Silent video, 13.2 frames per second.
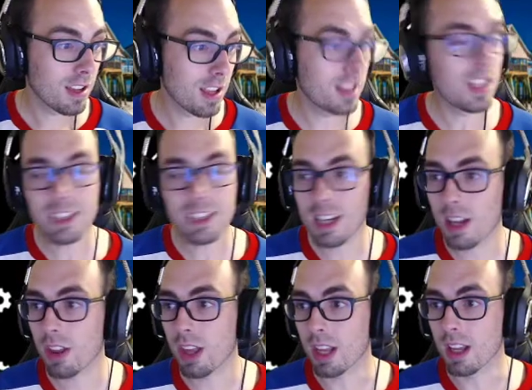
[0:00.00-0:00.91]
And that's
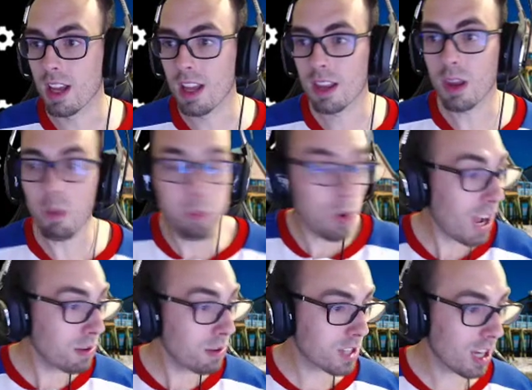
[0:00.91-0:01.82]
another thing. The
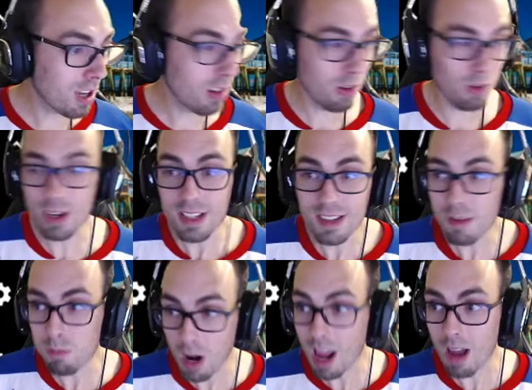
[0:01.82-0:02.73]
Browns' color
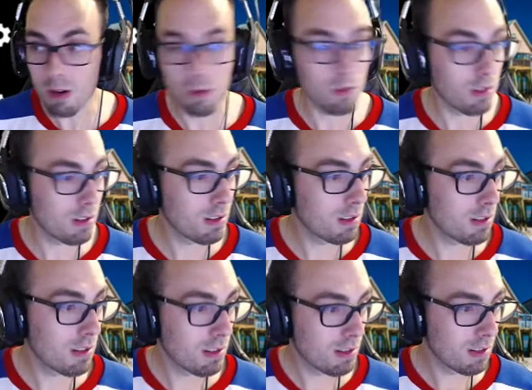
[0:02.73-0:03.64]
isn't brown.
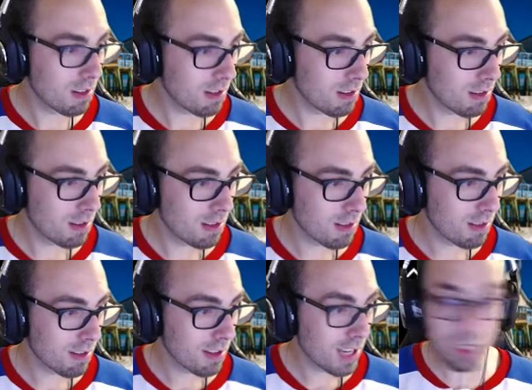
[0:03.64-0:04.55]

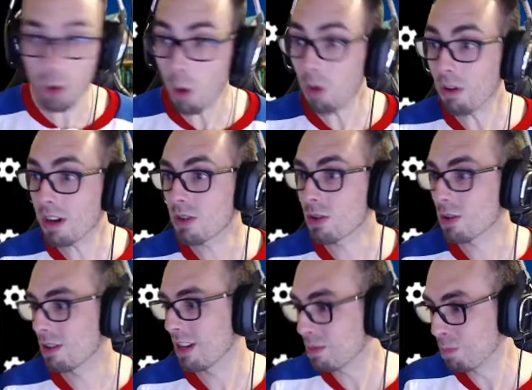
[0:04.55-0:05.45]
It's
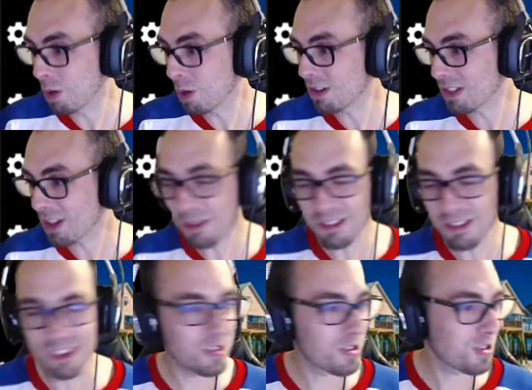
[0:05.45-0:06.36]
orange. It's burnt
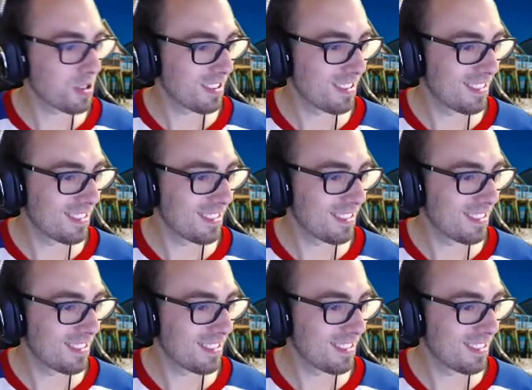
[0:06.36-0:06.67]
orange.